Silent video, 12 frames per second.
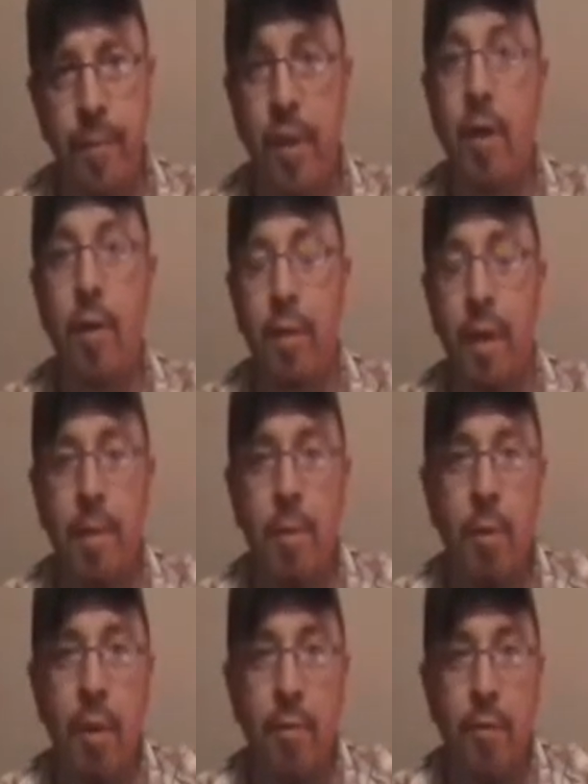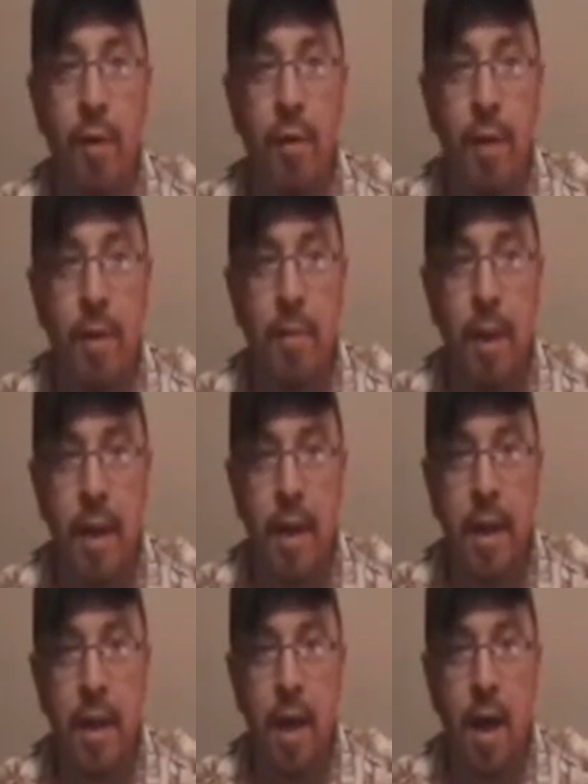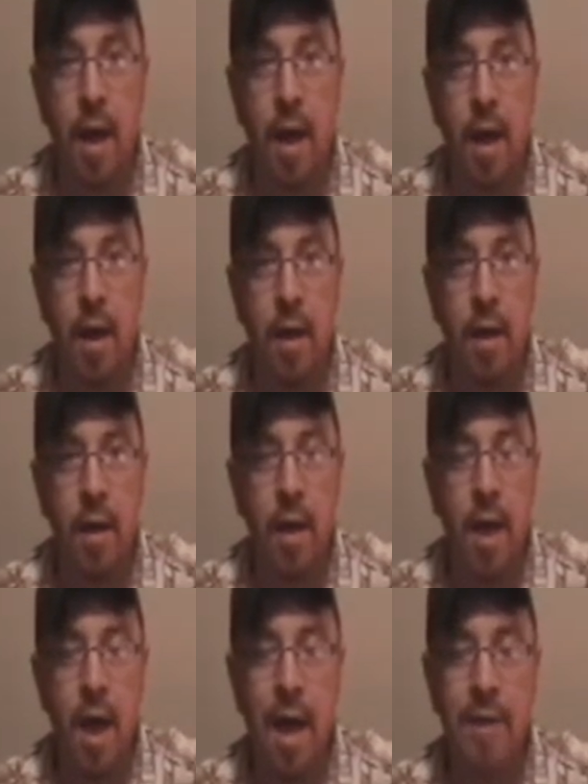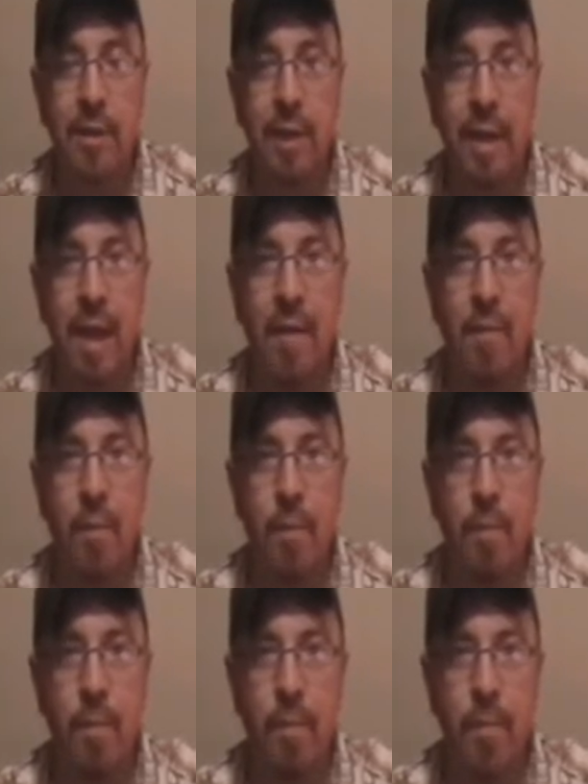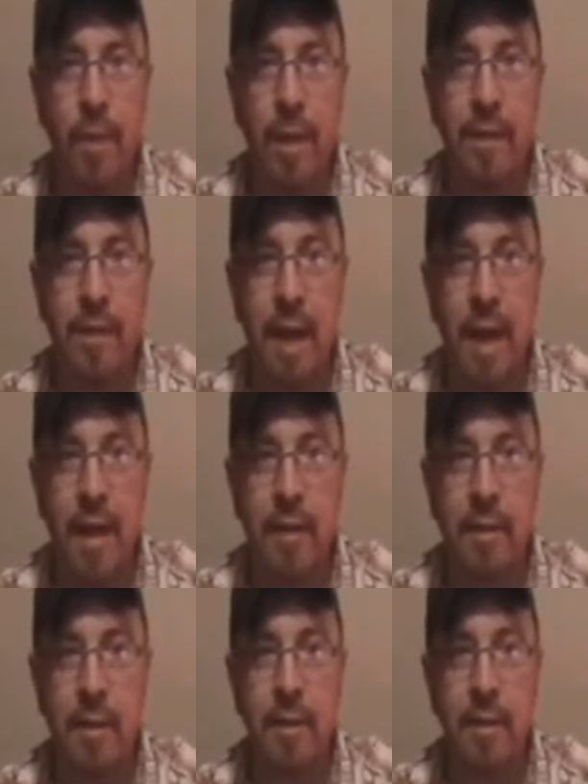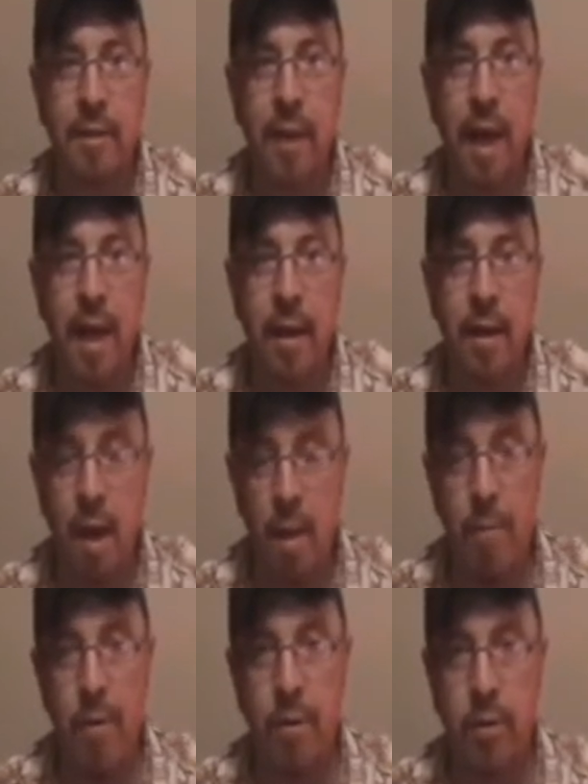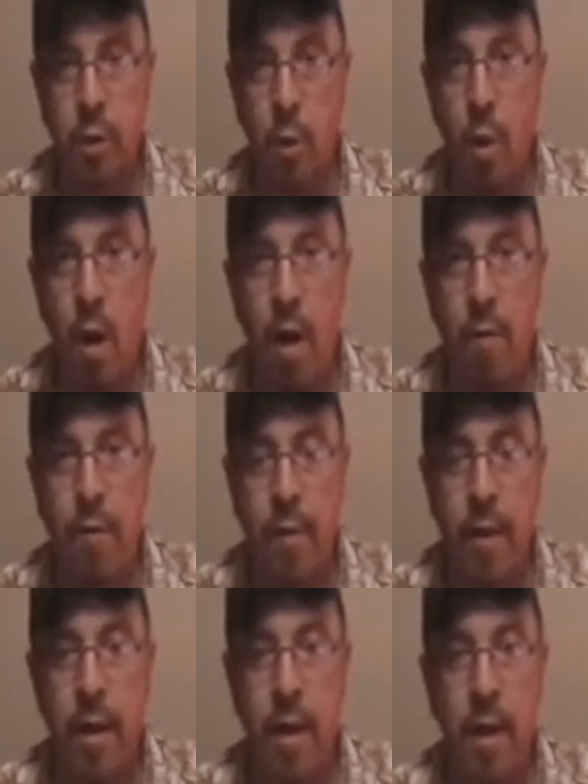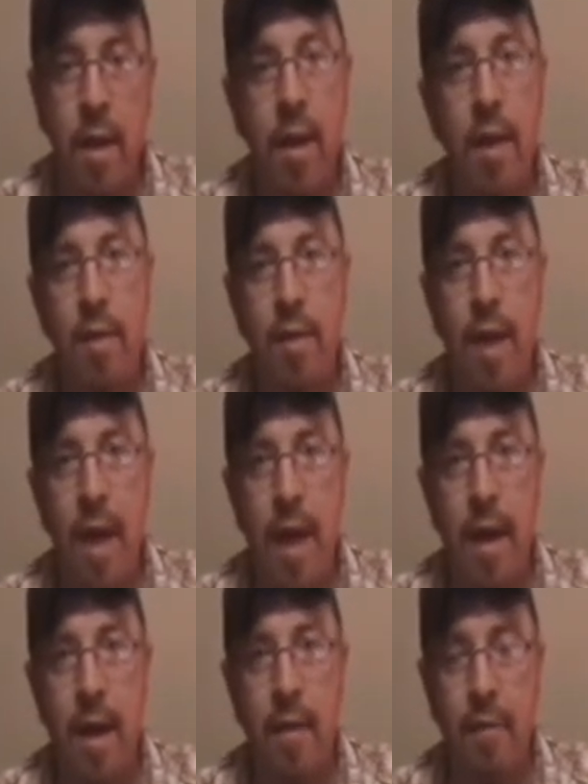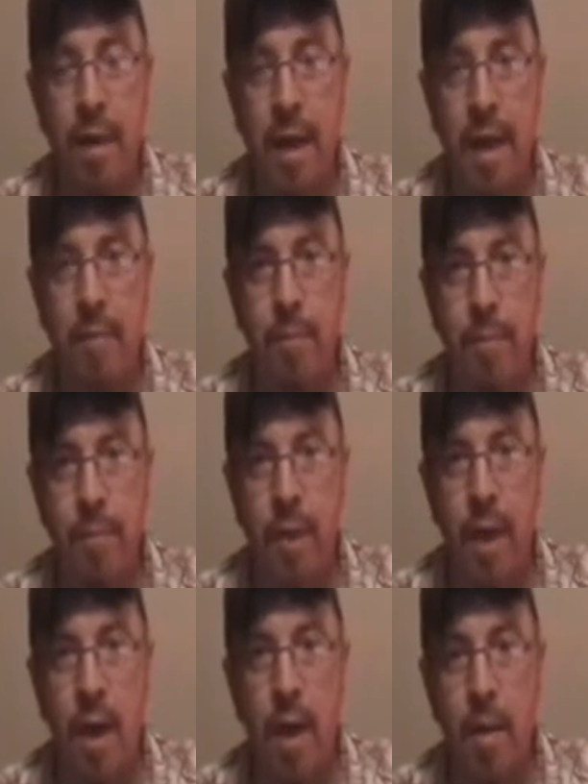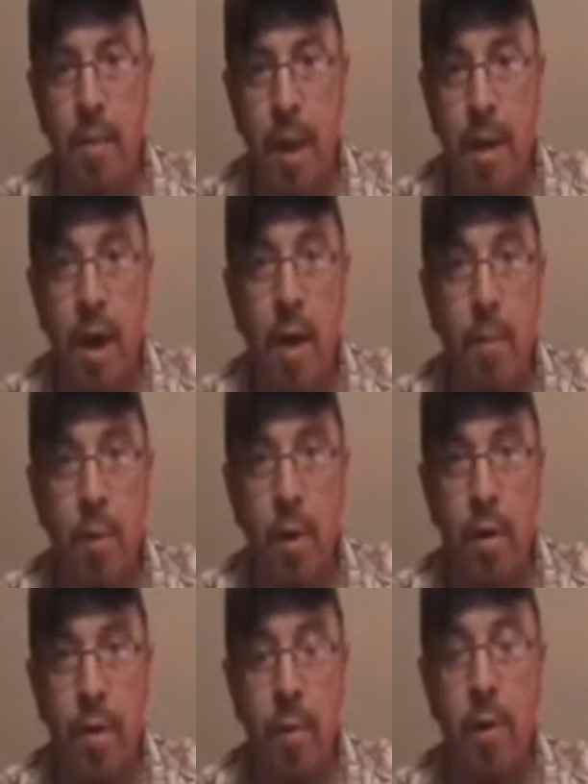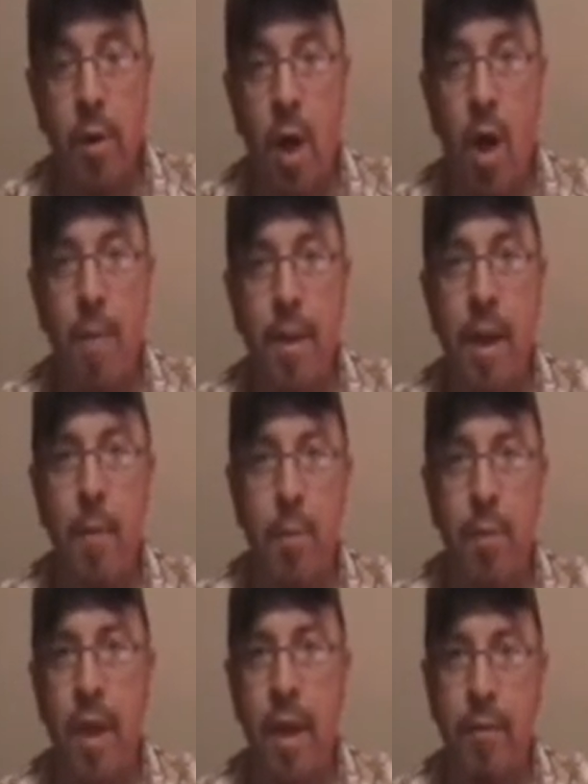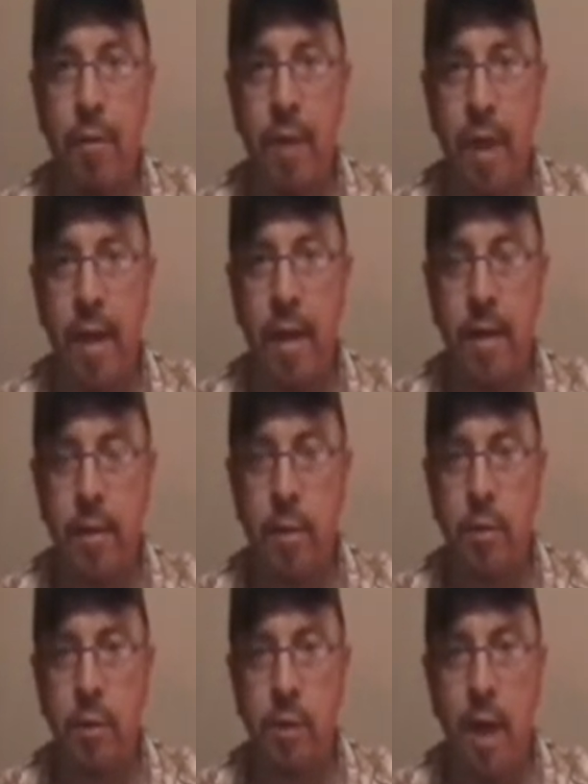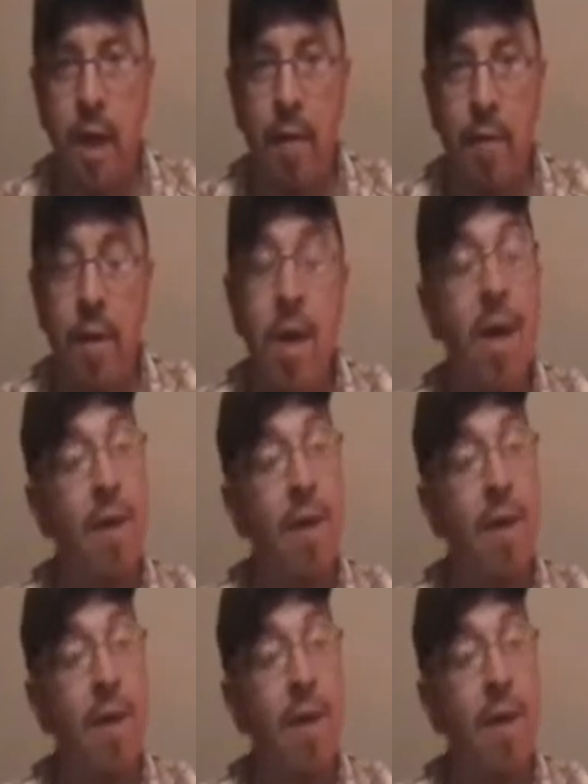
They've been really friendly to me. I actually gave them, they said since I come there so often that if I gave them my number, they would call me up and they get new stuff.